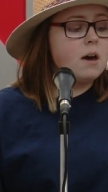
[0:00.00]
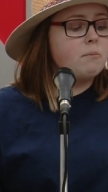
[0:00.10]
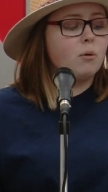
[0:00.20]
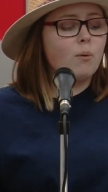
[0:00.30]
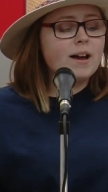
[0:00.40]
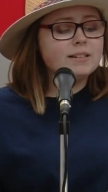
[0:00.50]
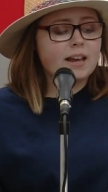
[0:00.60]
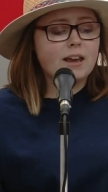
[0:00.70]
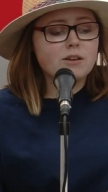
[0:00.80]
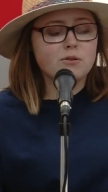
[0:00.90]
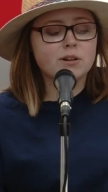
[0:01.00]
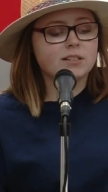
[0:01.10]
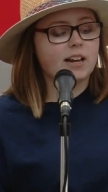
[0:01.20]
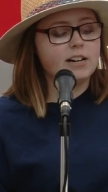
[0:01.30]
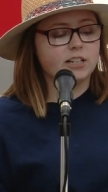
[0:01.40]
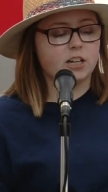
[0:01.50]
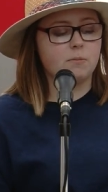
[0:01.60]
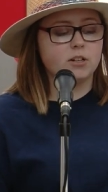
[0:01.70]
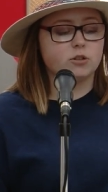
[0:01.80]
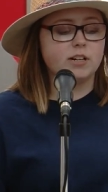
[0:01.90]
But one day you decided to
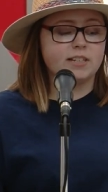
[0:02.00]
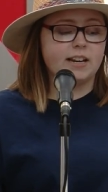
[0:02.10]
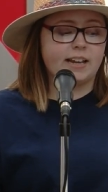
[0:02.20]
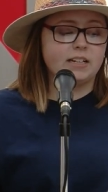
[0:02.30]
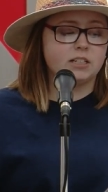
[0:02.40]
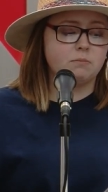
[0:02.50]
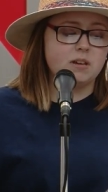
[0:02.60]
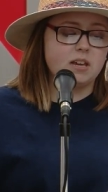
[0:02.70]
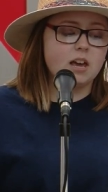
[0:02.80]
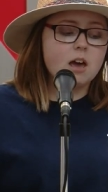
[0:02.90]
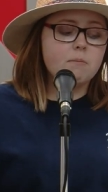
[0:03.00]
commit treason against me,